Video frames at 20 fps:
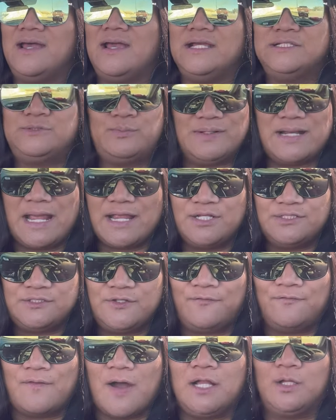is when I used
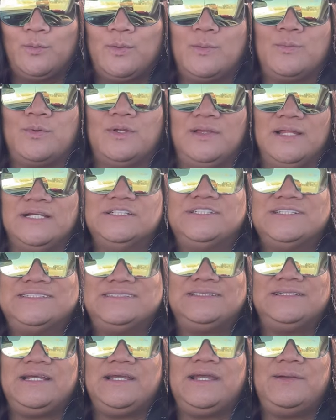to follow it
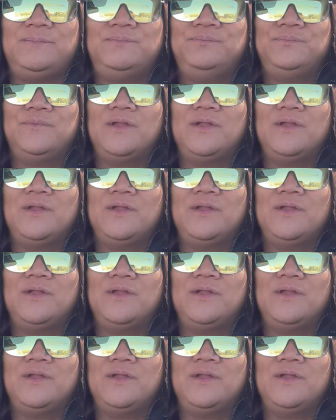religiously.